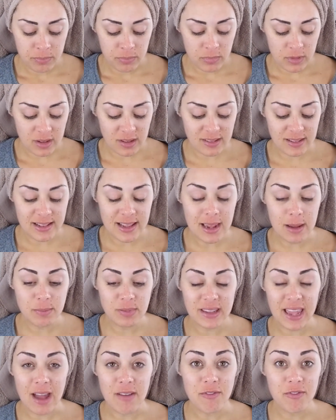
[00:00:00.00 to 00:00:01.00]
because lips
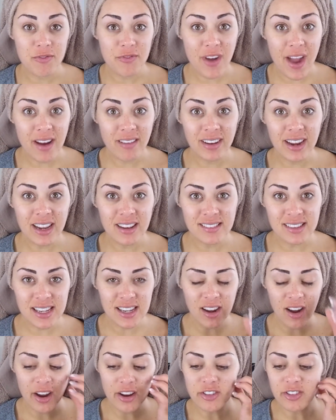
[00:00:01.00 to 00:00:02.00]
get very
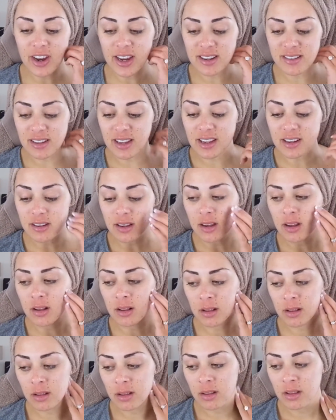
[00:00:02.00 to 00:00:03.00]
dehydrated,
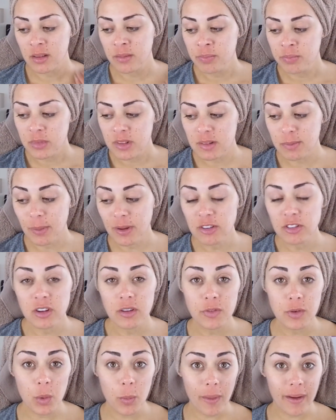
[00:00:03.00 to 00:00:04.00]
especially
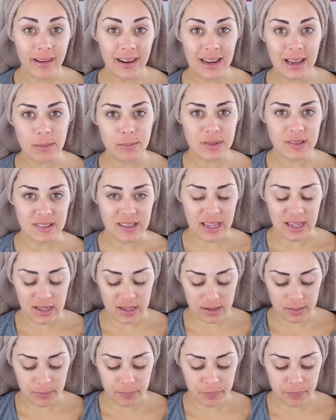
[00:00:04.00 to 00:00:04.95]
if you're wearing lipstick.